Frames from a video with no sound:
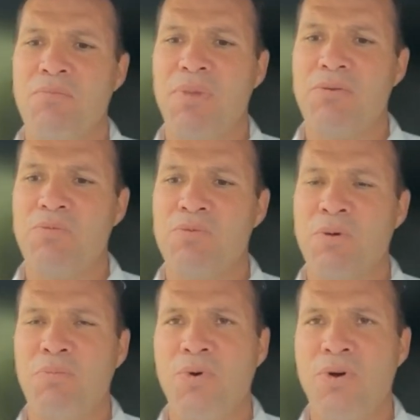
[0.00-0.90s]
But
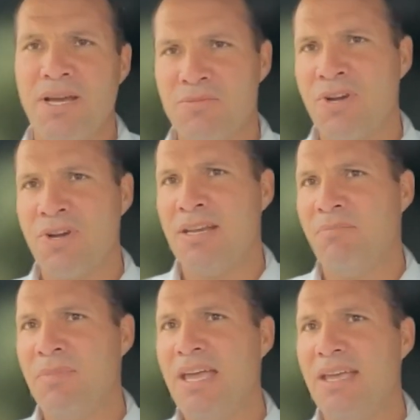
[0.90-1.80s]
the point I'm trying to
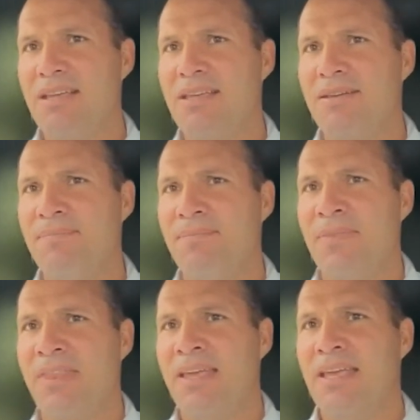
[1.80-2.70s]
make
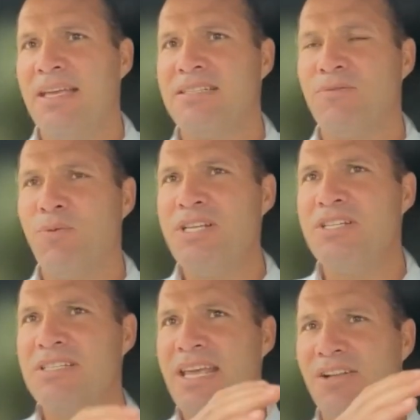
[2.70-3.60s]
is if we
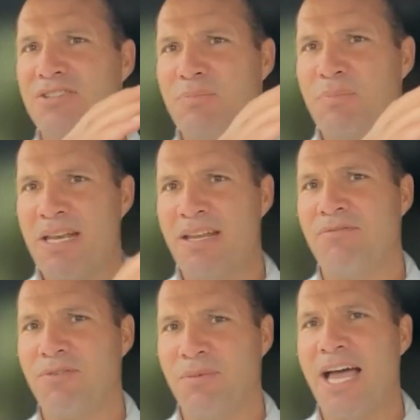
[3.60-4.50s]
just held spending
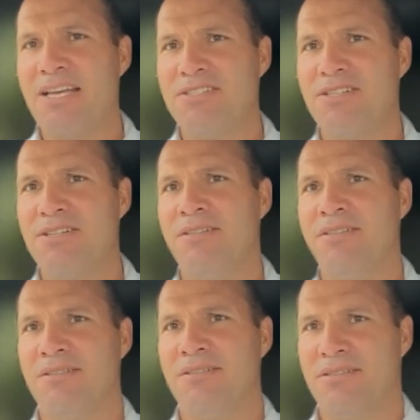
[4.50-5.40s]
from last year
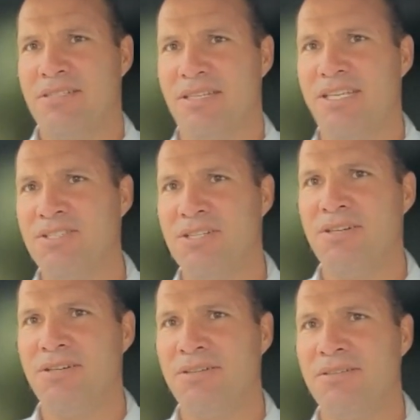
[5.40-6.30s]
to this
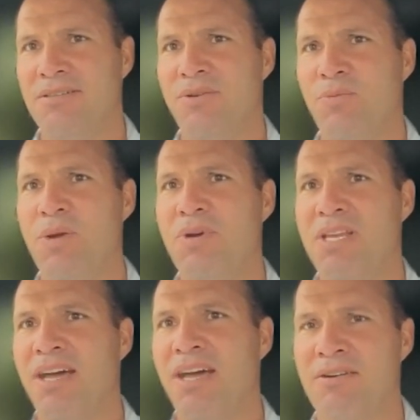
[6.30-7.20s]
year, we would
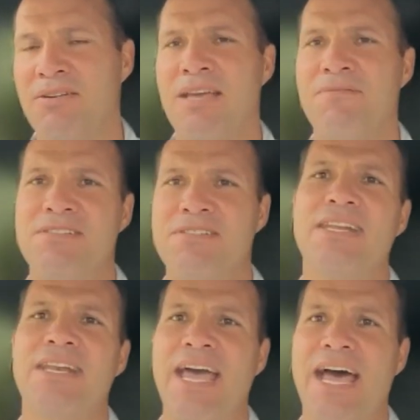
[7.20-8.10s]
cut our deficit in
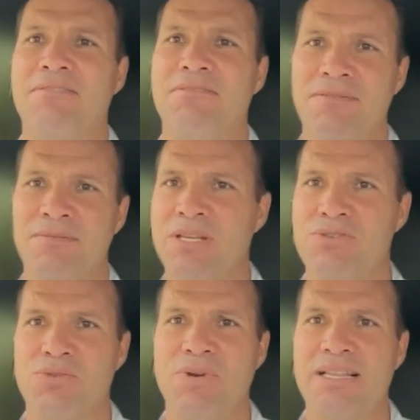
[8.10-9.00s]
half,
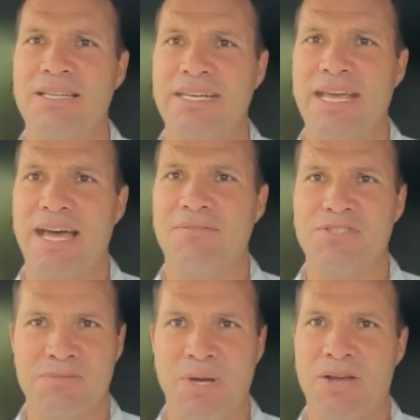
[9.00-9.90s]
directly in half,
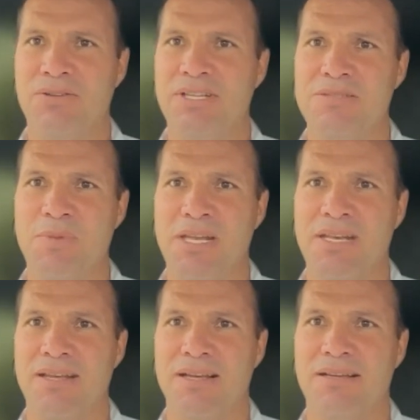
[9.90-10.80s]
just by holding
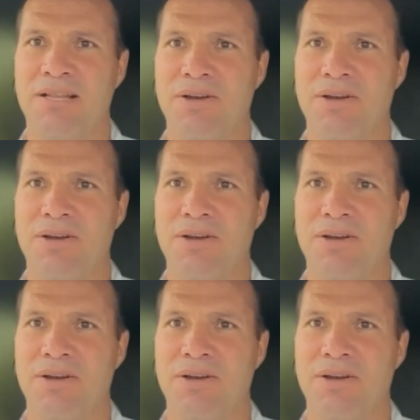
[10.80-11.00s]
spending alone.